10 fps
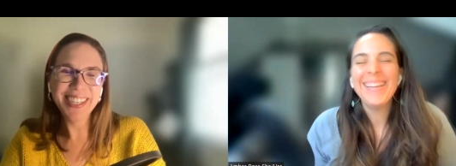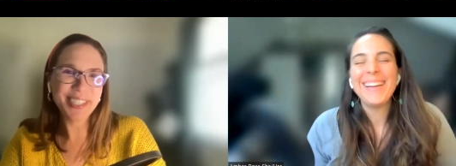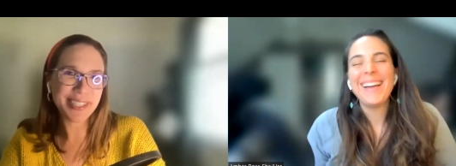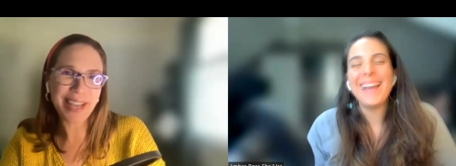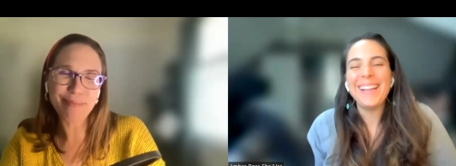
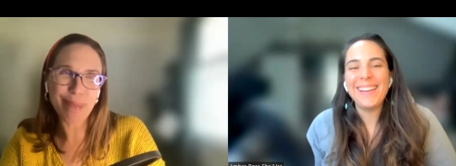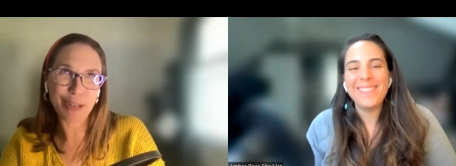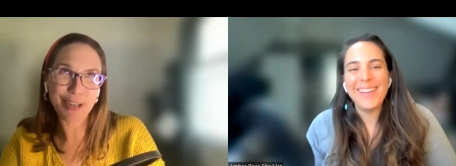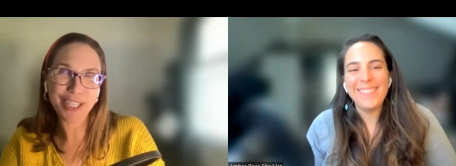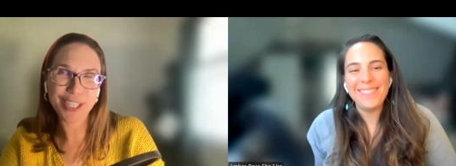Speaker 1: just have I
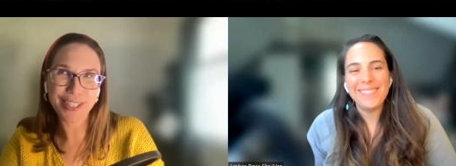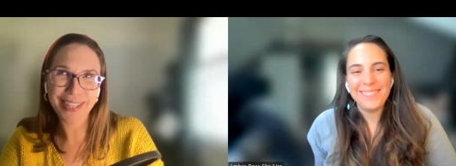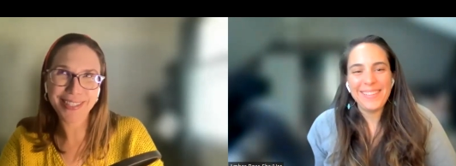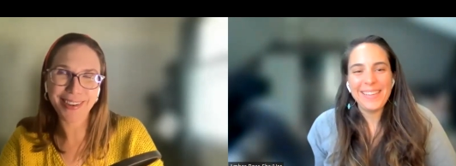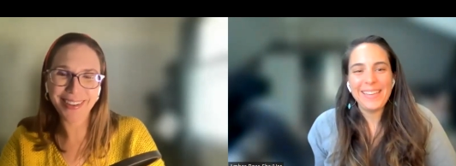moderation.
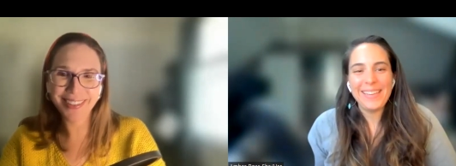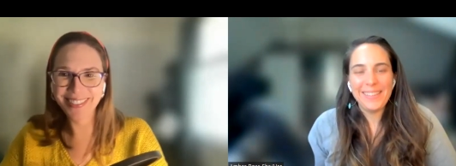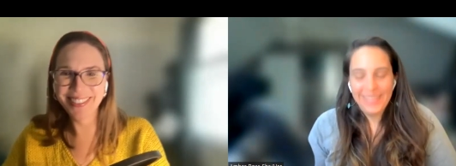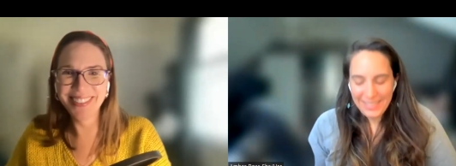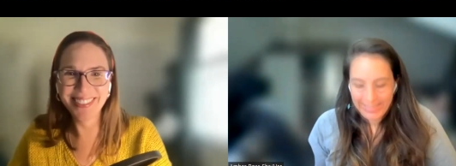That's all.
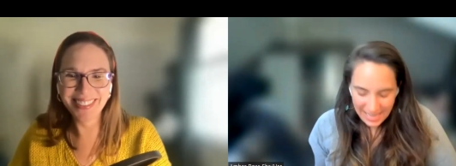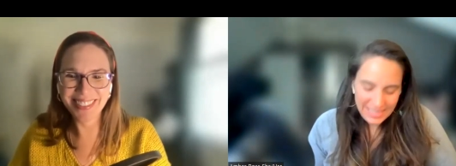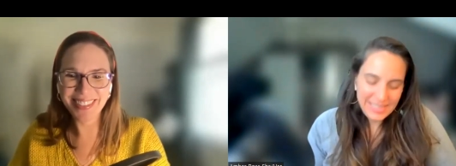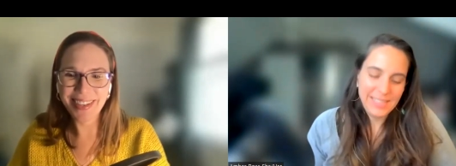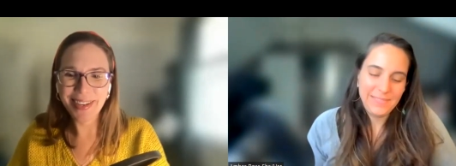
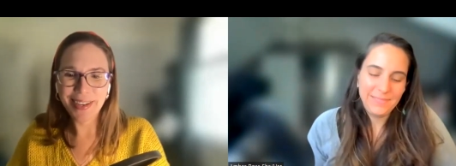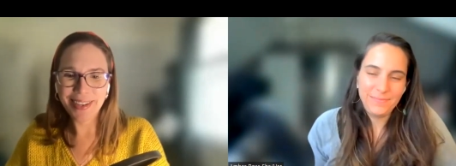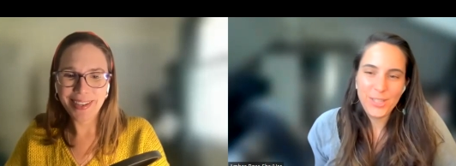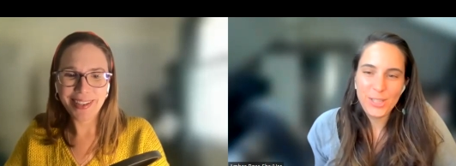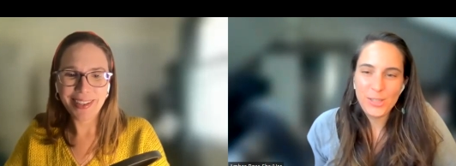Yes.
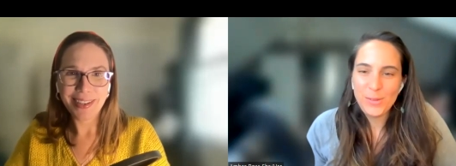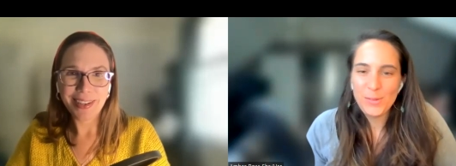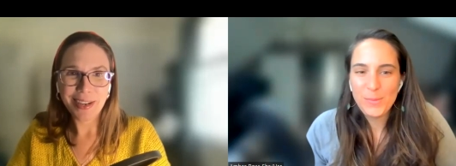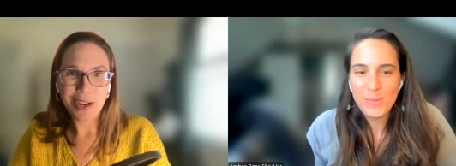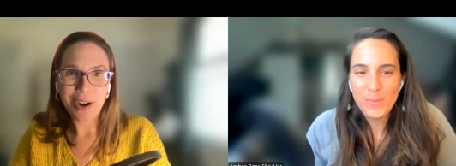
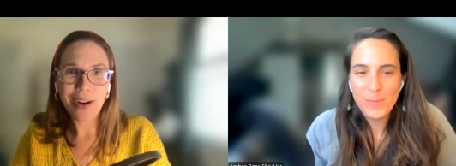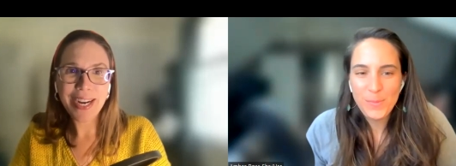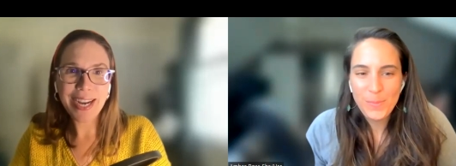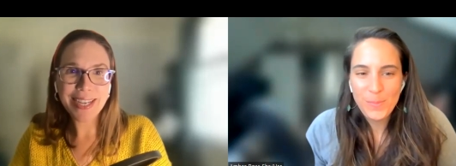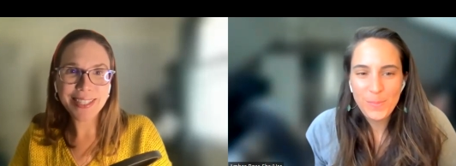All
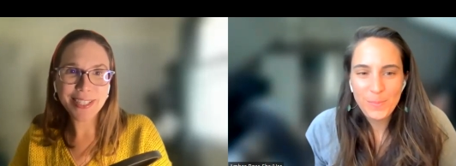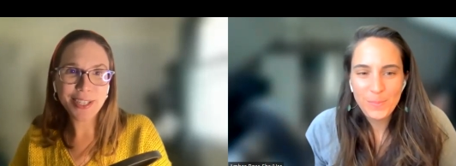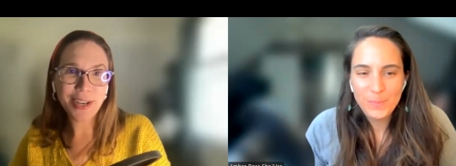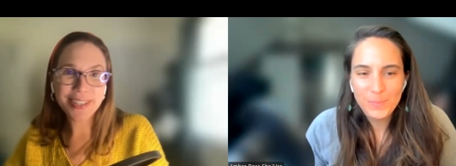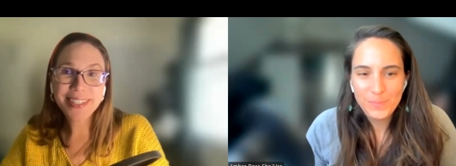right, guys and
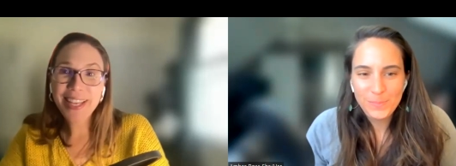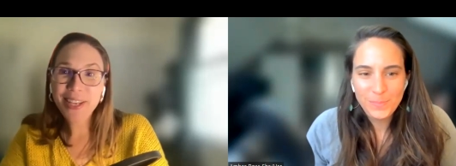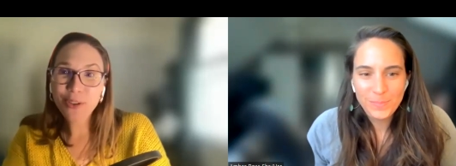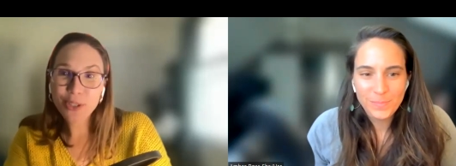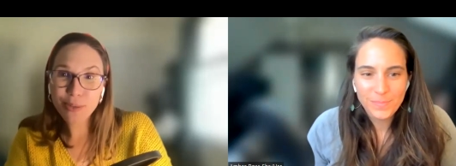dolls,
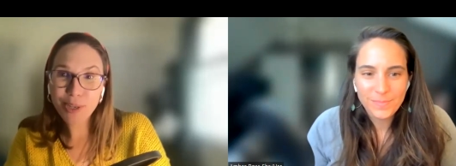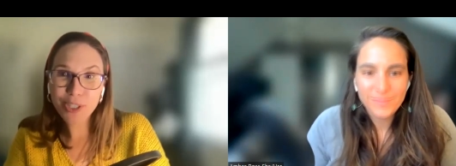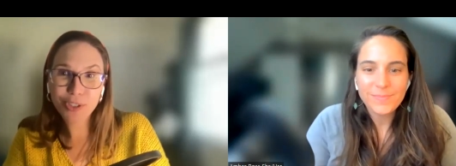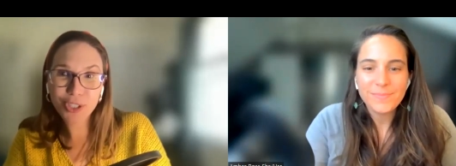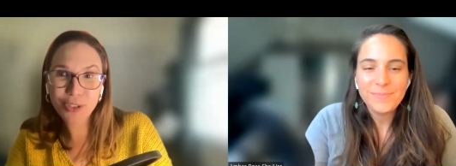thank you so
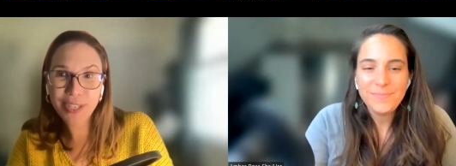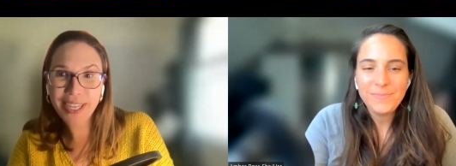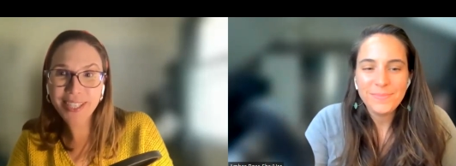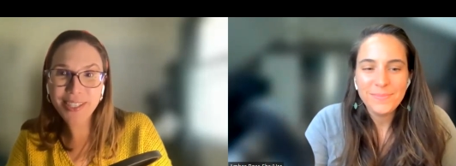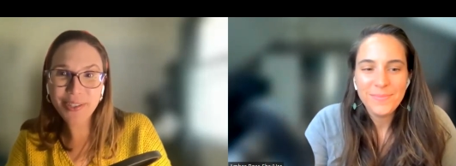much for
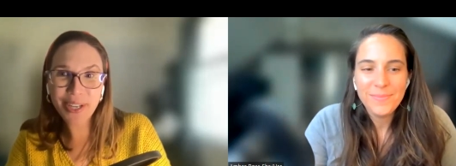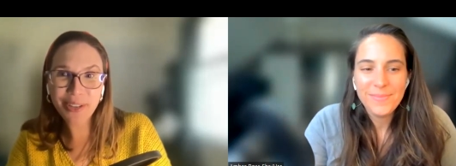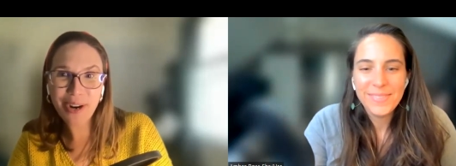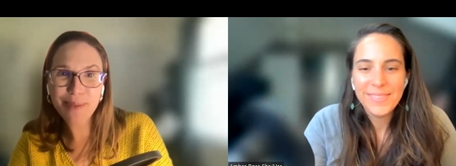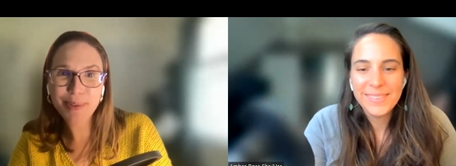tuning in to
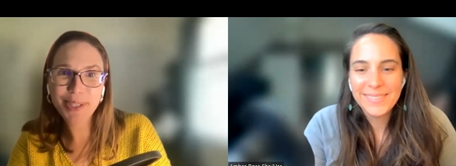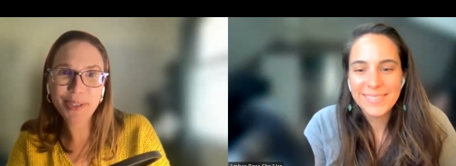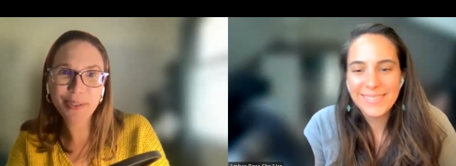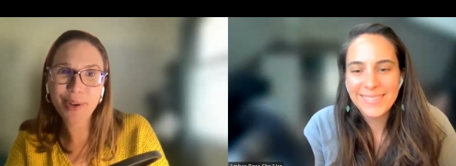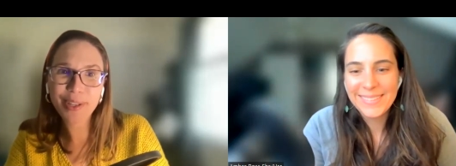another
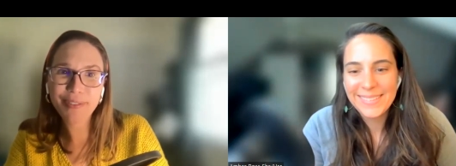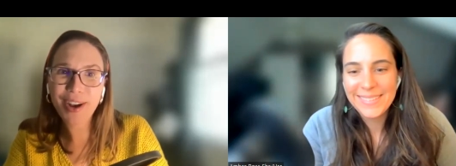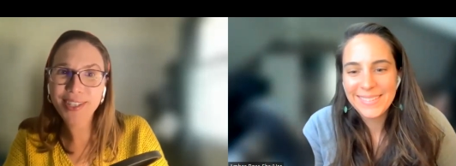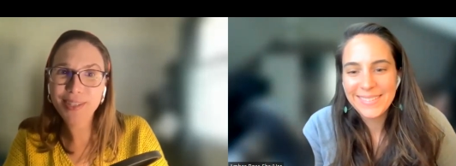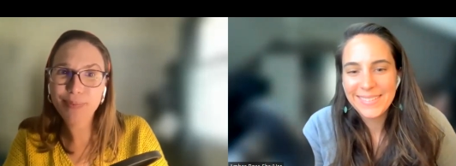episode of What the
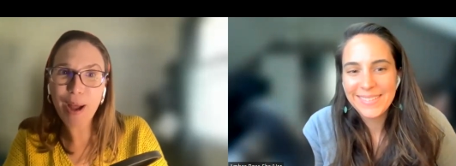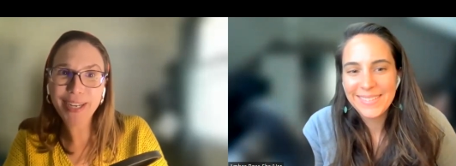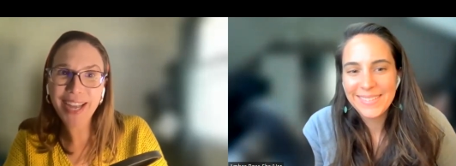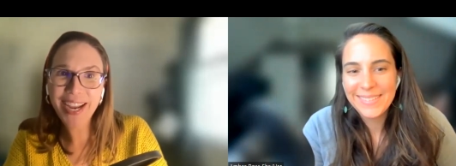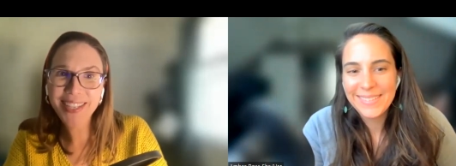Fox
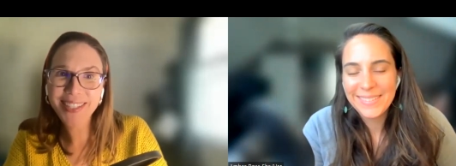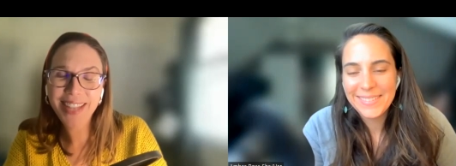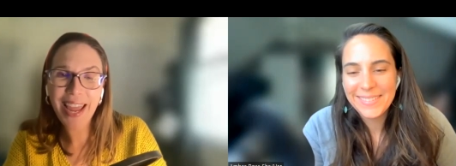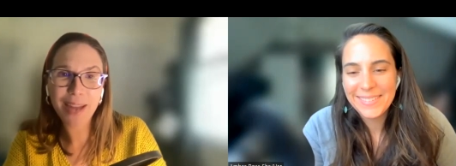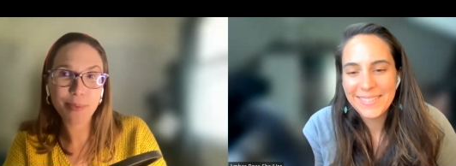podcast,
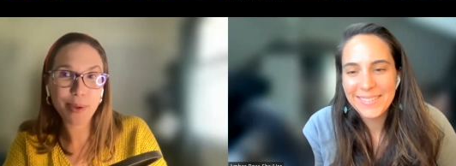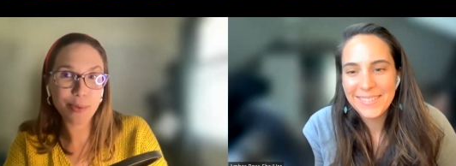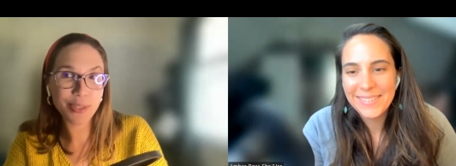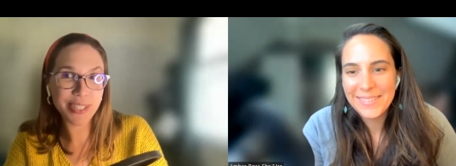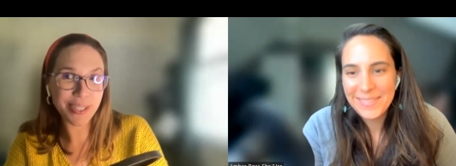and we
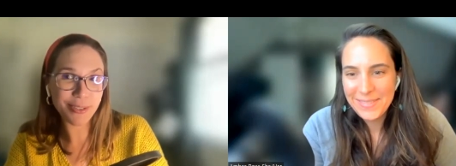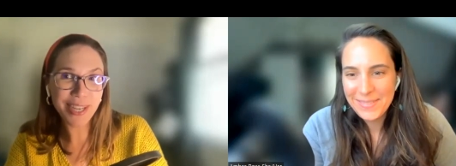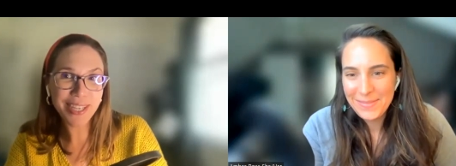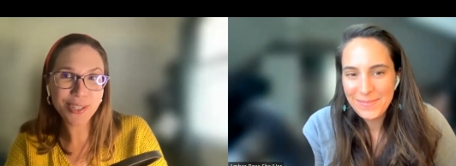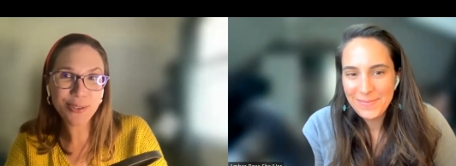will see you
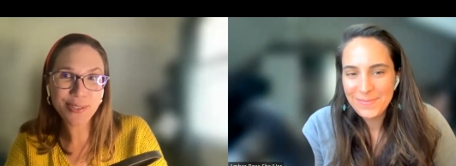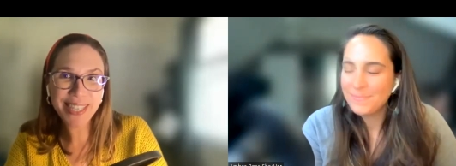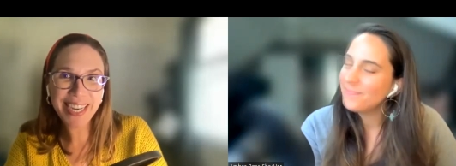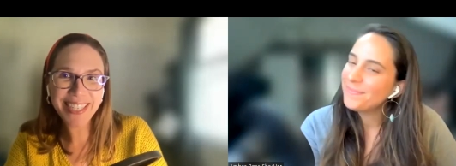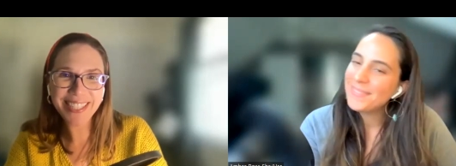next
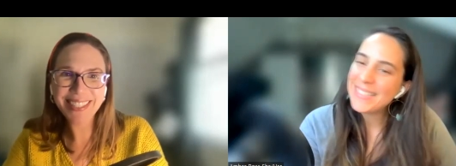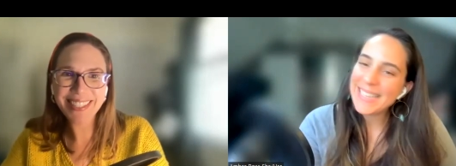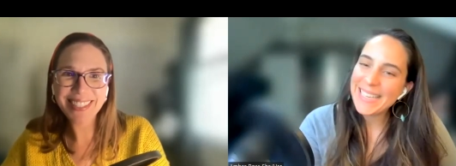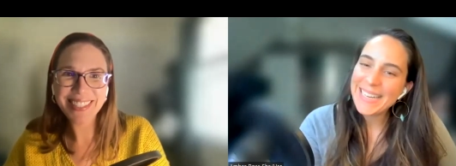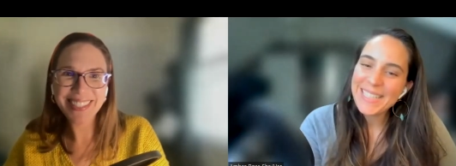Tuesday.
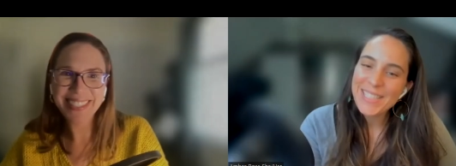See you next